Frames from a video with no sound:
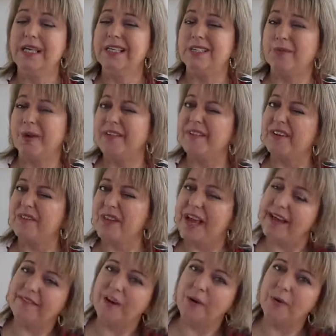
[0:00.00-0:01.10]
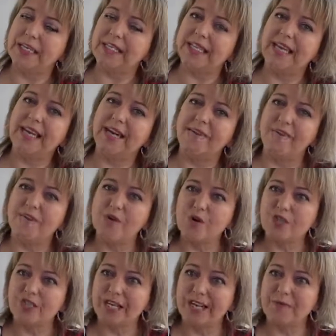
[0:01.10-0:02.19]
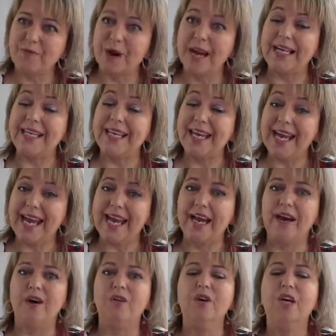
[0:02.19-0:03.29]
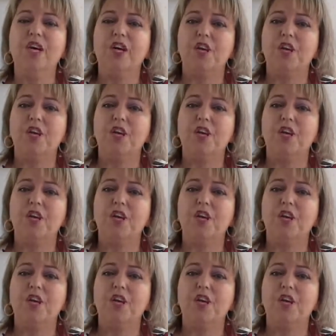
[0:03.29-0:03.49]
So even if you have OET, unfortunately right now,